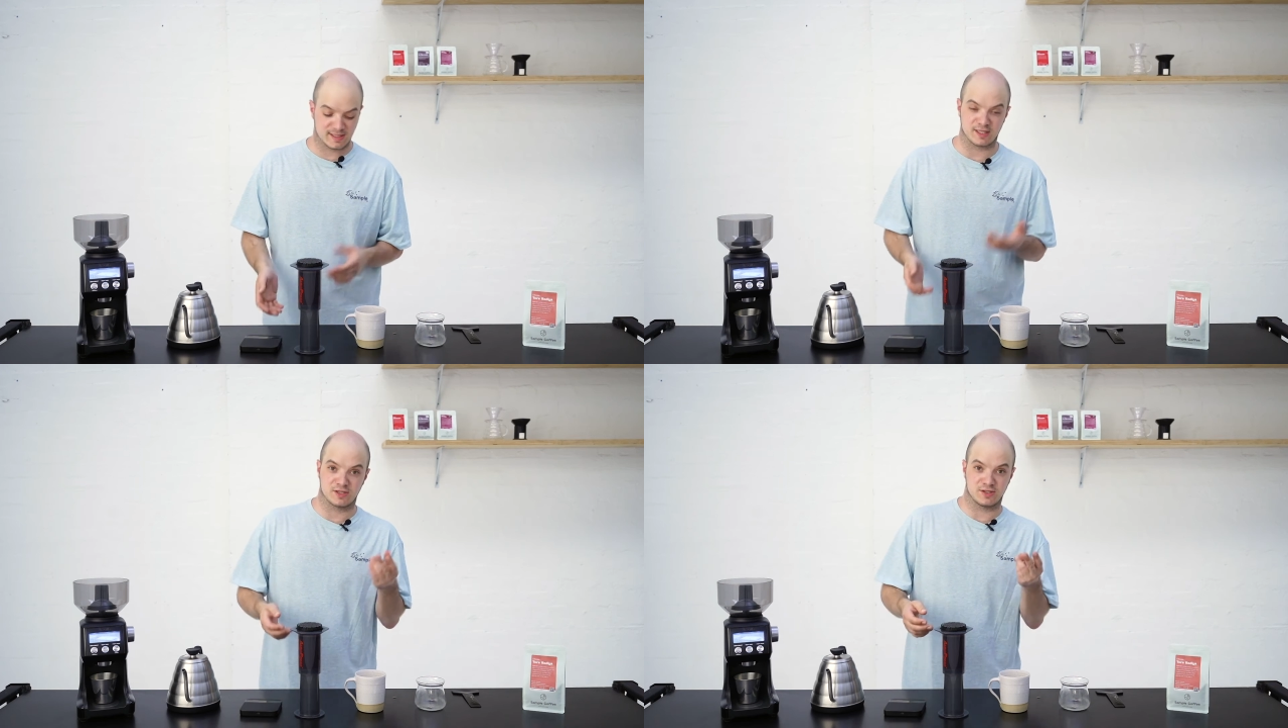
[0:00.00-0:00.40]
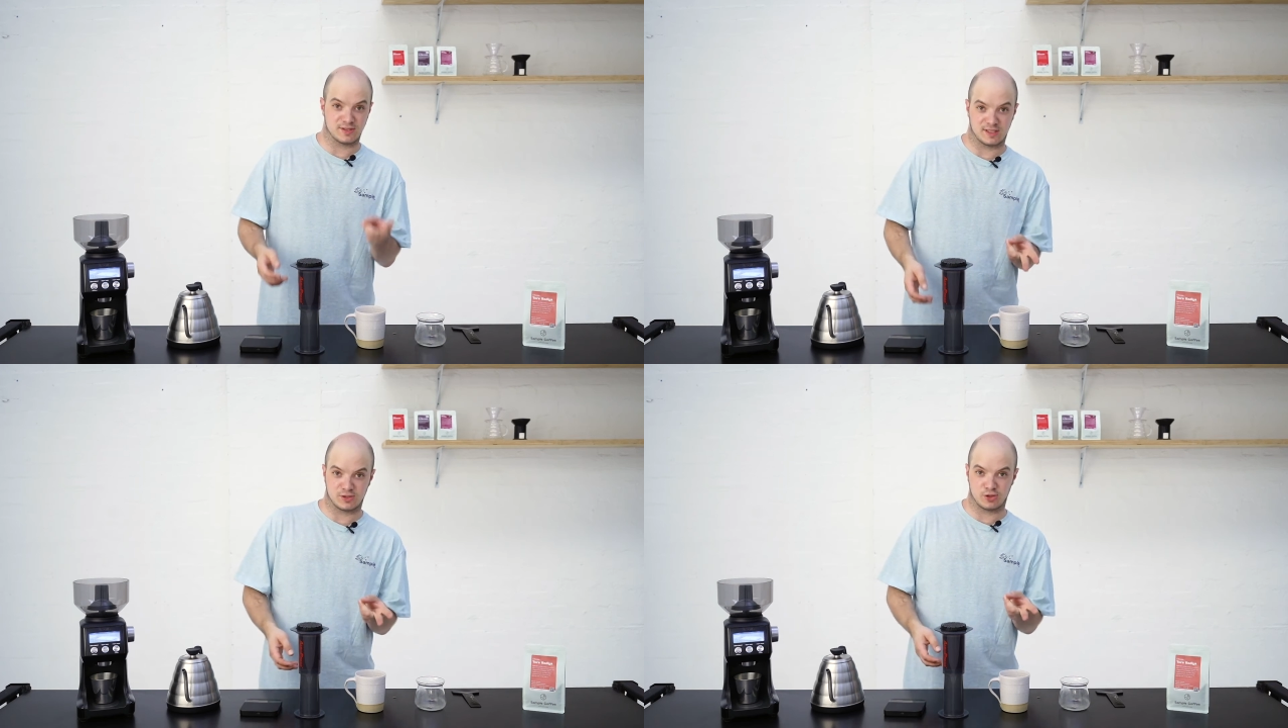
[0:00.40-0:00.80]
such as
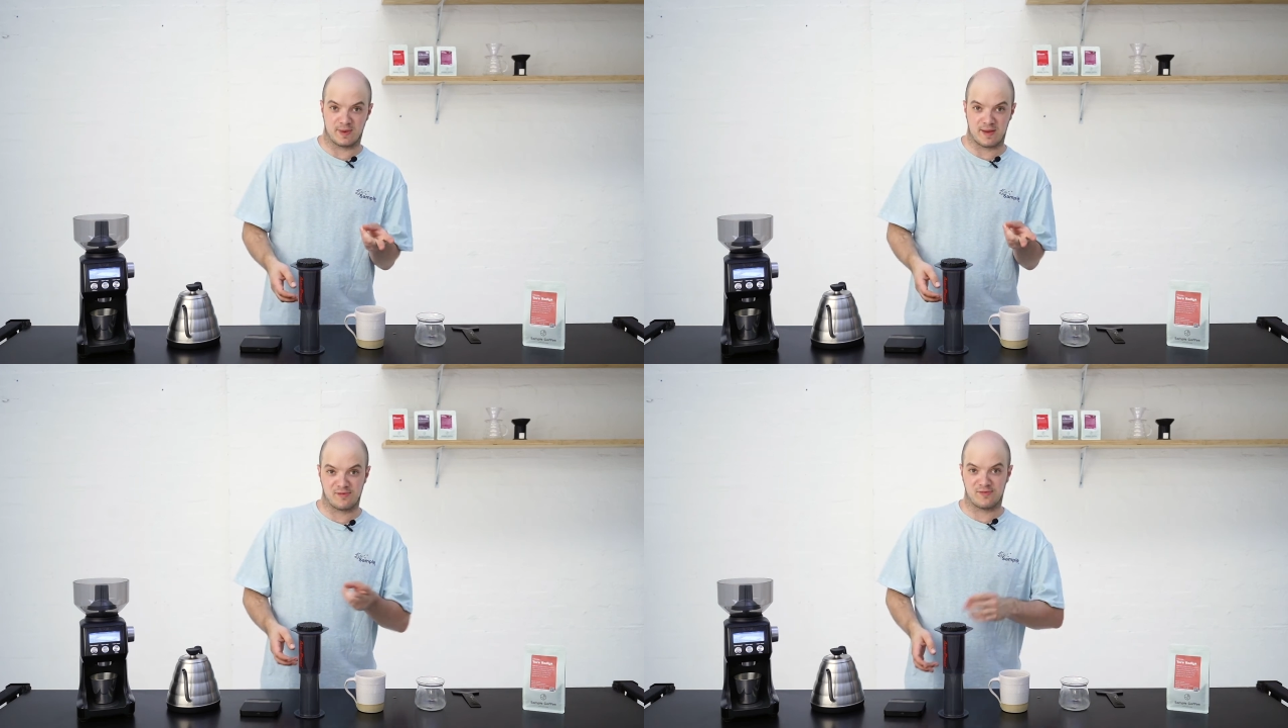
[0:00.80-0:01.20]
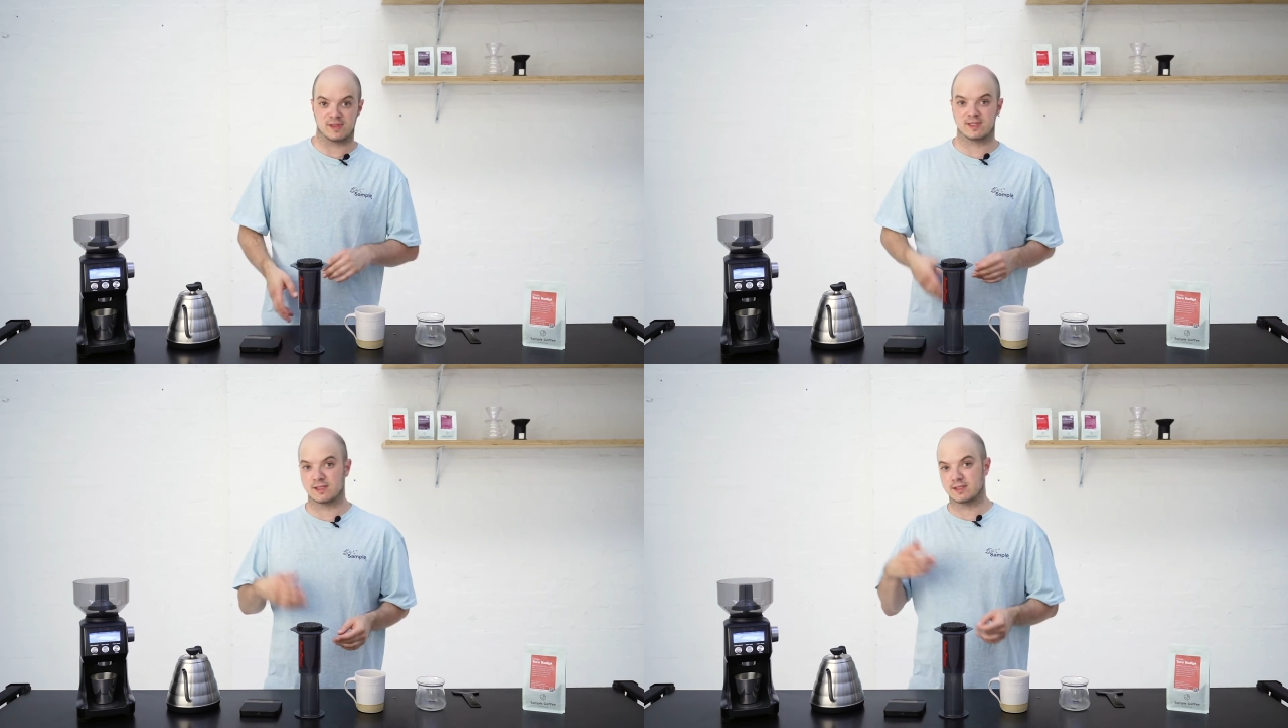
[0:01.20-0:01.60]
using 2 paper
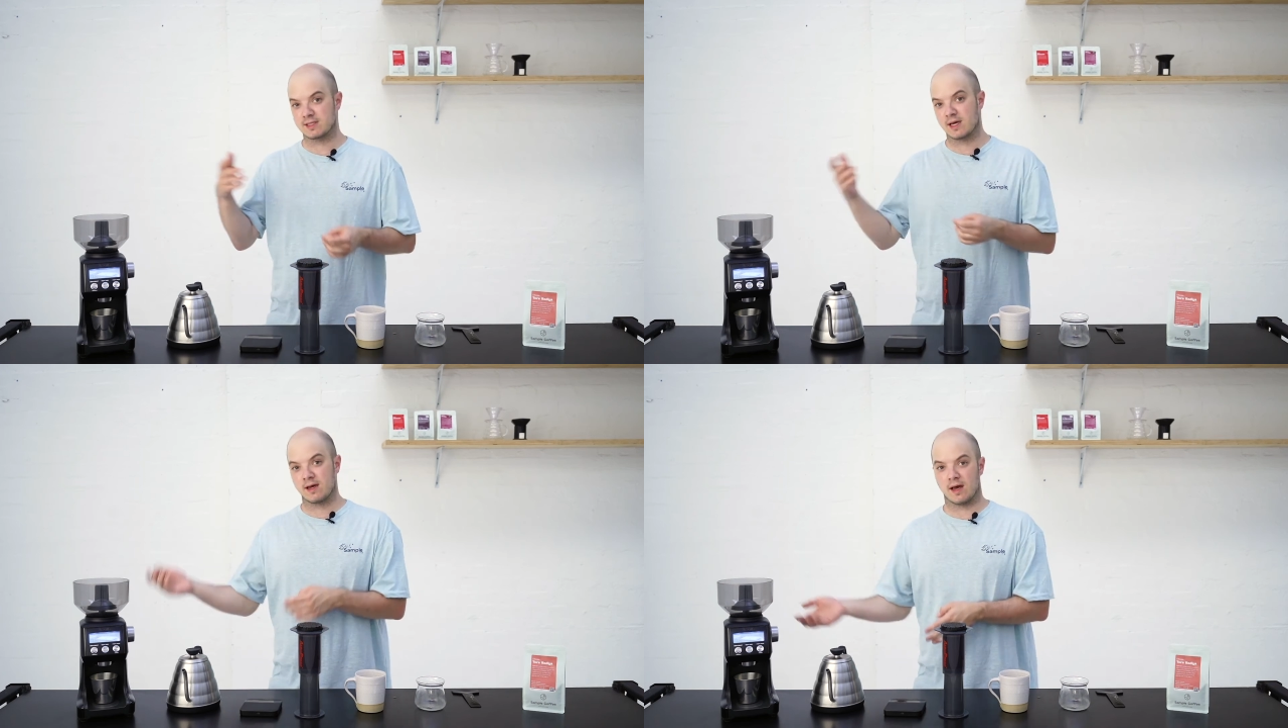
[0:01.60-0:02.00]
filters,